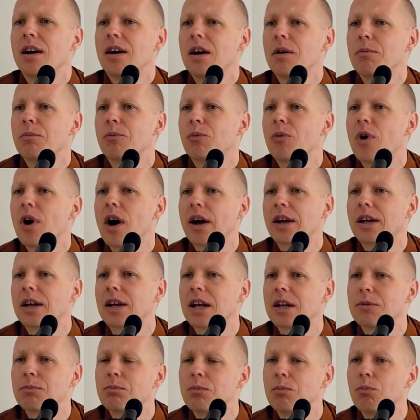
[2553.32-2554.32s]
um, I
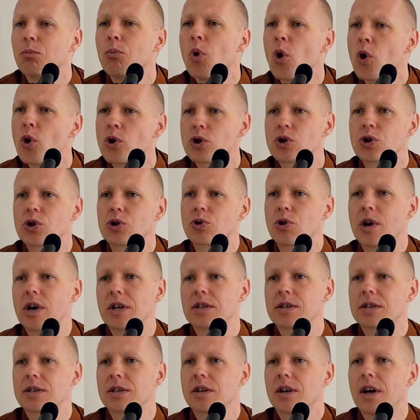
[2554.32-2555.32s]
get more
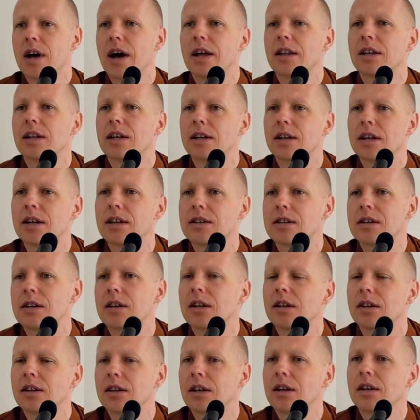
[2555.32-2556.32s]
stressed, and then, then,
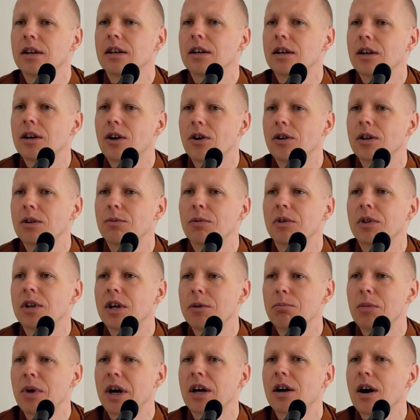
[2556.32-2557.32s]
then, you know,
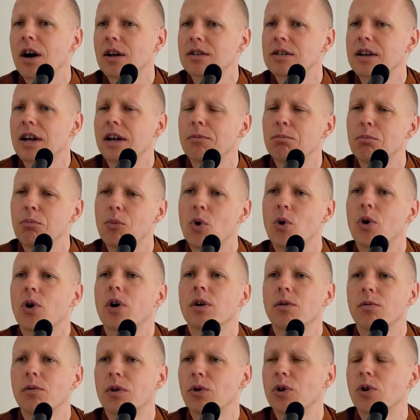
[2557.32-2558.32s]
then my guts get more
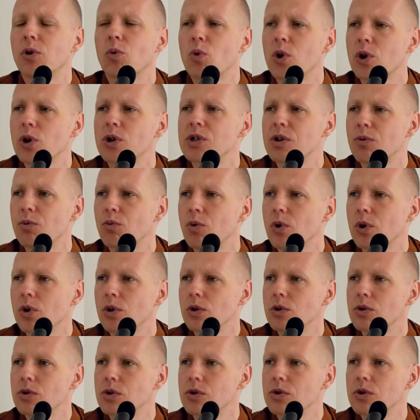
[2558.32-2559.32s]
and worse and
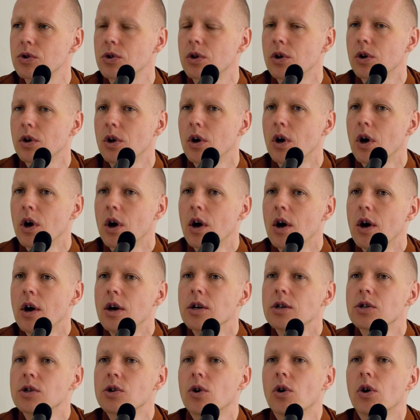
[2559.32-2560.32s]
worse.
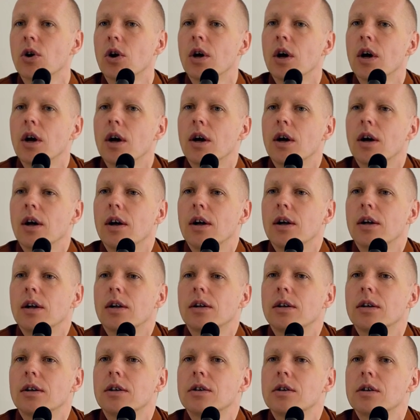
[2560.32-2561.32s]
So
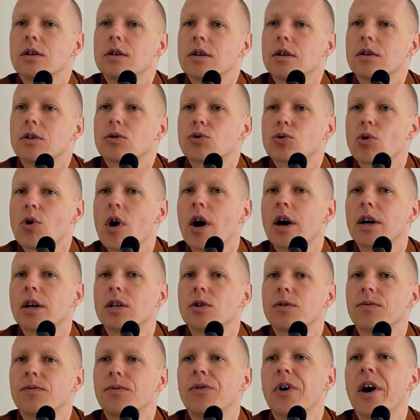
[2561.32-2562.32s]
try
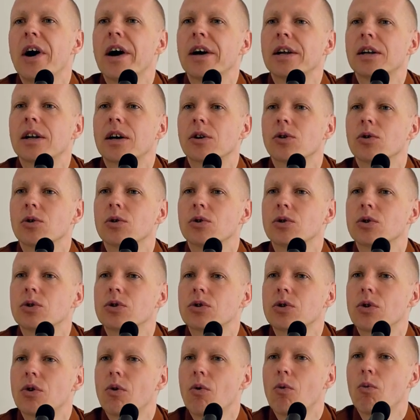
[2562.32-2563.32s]
to find a good
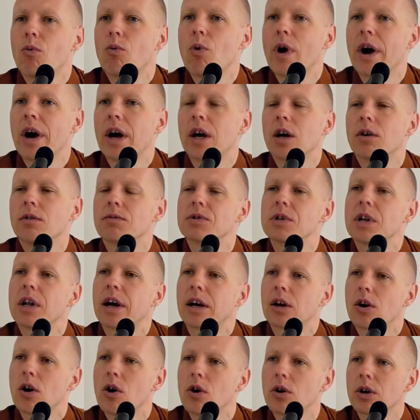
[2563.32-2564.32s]
way of
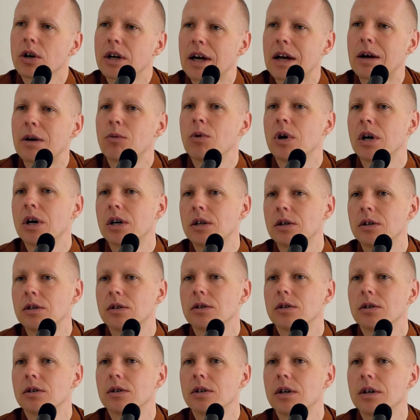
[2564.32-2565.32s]
like, okay,
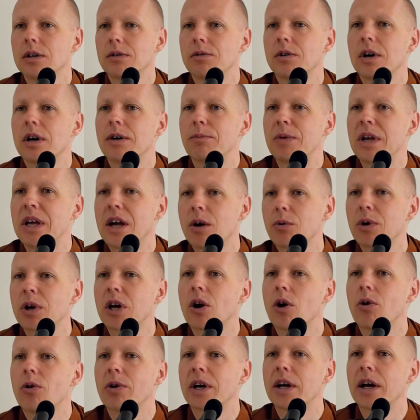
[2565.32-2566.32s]
well, here we
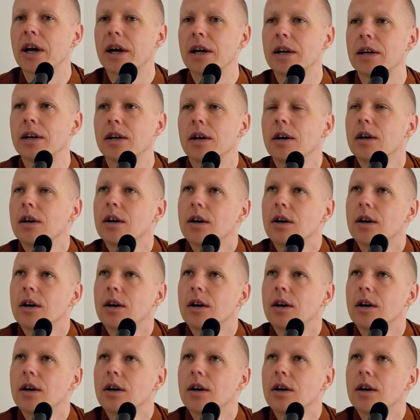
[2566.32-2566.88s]
go again.